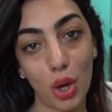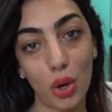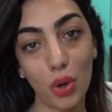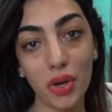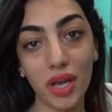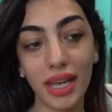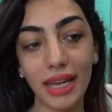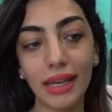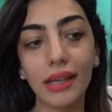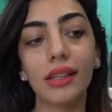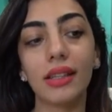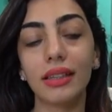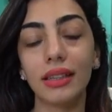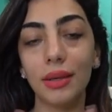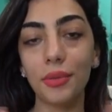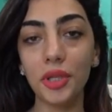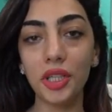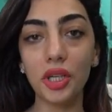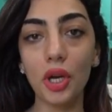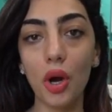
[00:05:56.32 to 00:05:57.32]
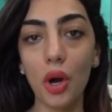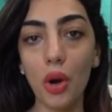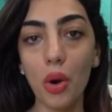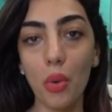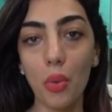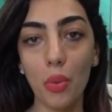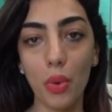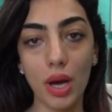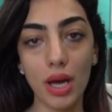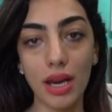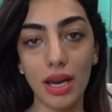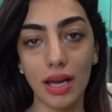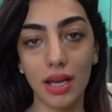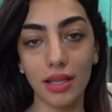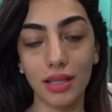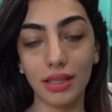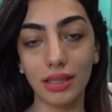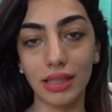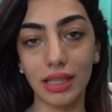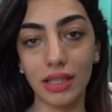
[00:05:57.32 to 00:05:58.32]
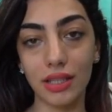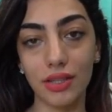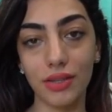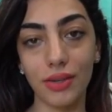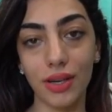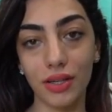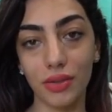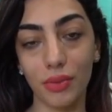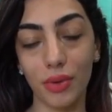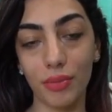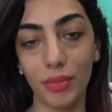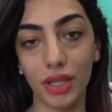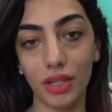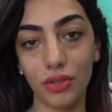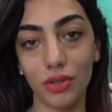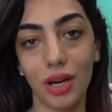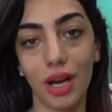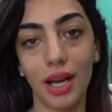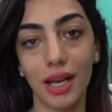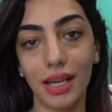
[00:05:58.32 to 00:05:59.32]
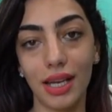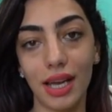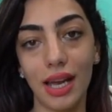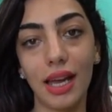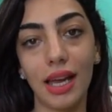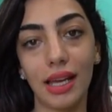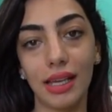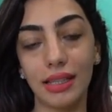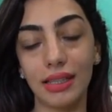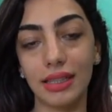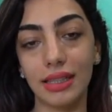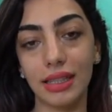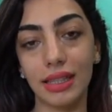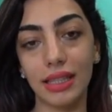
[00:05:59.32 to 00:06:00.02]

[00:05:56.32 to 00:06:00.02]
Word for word: Okay, let me know what other things you guys want me to try and